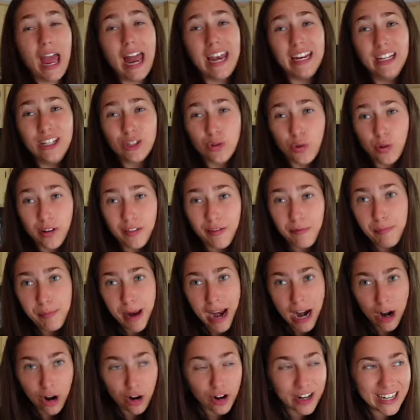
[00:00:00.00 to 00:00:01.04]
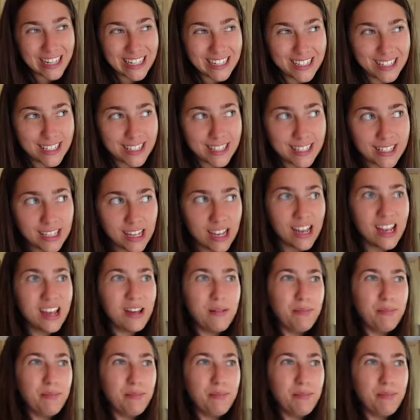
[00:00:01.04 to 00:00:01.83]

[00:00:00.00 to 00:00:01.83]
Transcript: any sort of berries